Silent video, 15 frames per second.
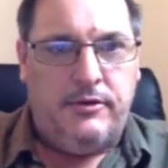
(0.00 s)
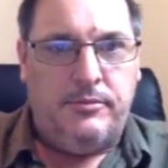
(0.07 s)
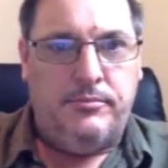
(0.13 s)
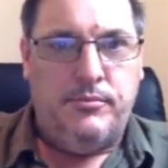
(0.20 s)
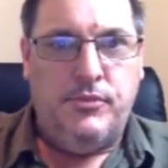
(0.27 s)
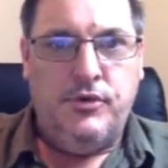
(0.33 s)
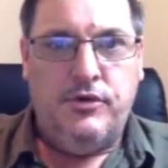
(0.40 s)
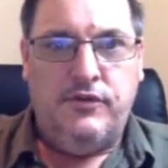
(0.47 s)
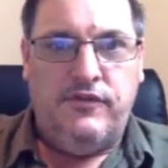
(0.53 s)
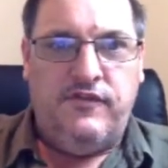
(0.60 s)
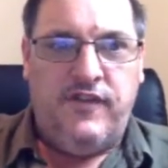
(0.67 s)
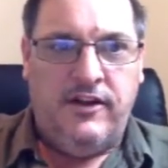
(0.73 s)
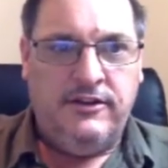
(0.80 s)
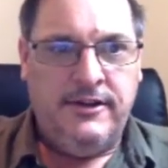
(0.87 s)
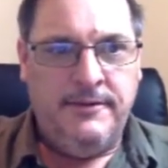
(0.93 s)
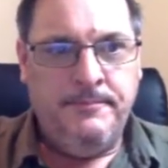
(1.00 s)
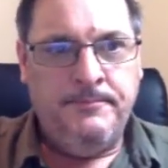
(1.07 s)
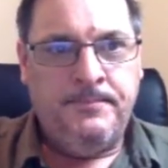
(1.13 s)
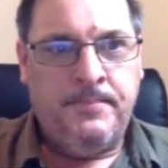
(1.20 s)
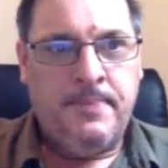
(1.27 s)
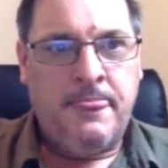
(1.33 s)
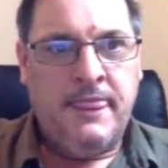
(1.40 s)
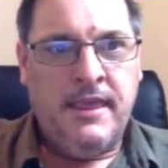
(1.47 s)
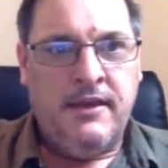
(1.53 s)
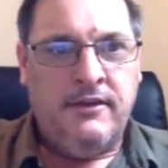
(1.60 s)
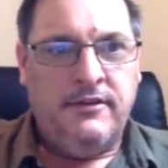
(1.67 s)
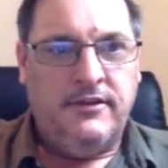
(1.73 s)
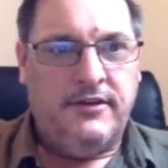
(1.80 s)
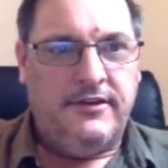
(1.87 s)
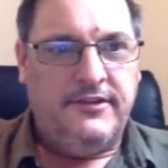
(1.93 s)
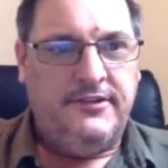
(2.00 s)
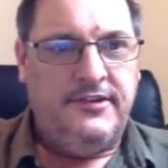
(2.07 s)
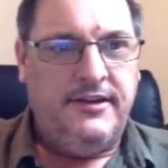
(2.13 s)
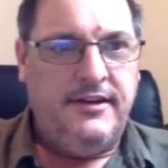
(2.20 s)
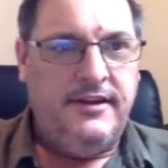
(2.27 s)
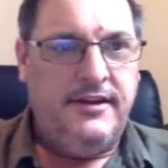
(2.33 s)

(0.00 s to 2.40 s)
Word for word: Moodle folder. You can see